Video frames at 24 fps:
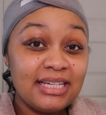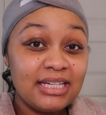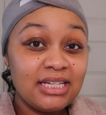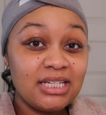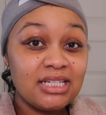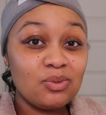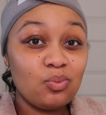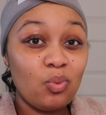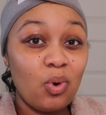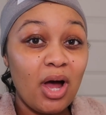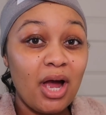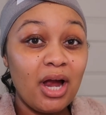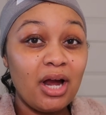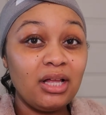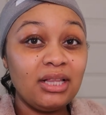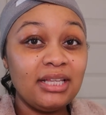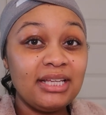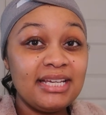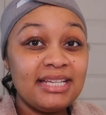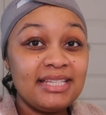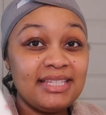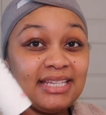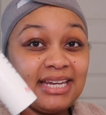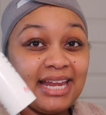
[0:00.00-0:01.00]
is
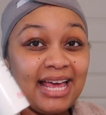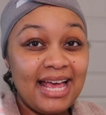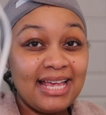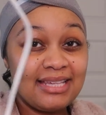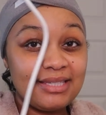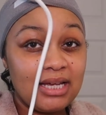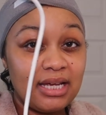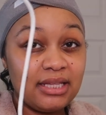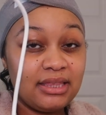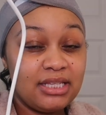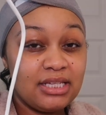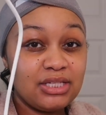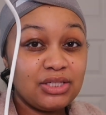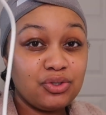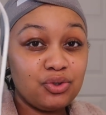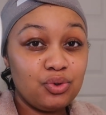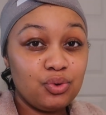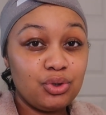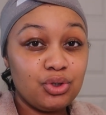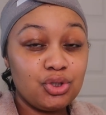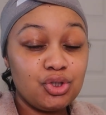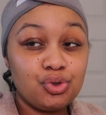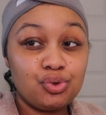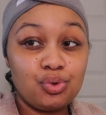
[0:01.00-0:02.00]
wireless and it has like this little
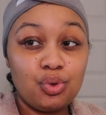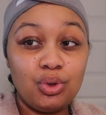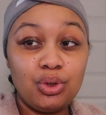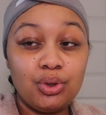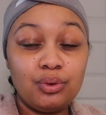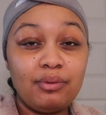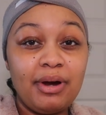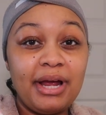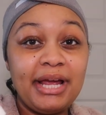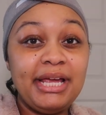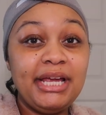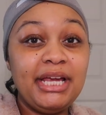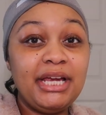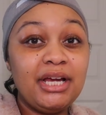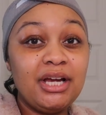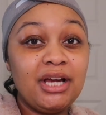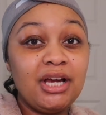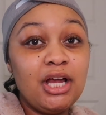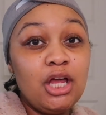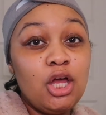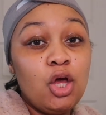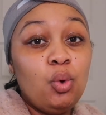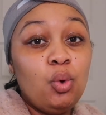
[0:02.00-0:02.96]
controller right here,